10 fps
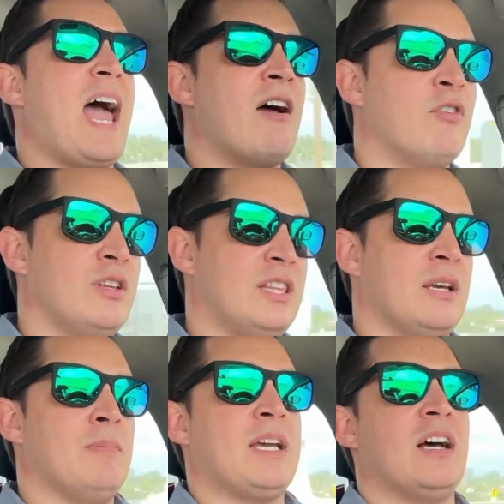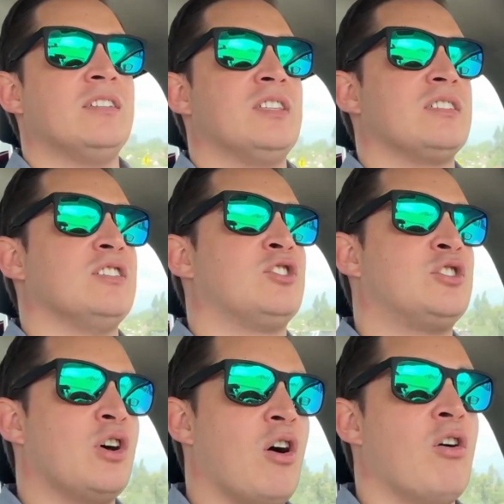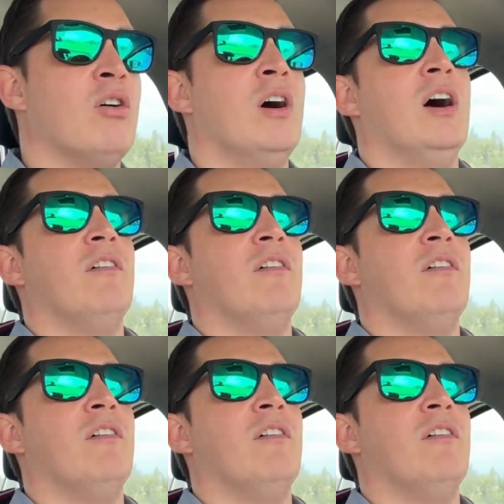everything because this is so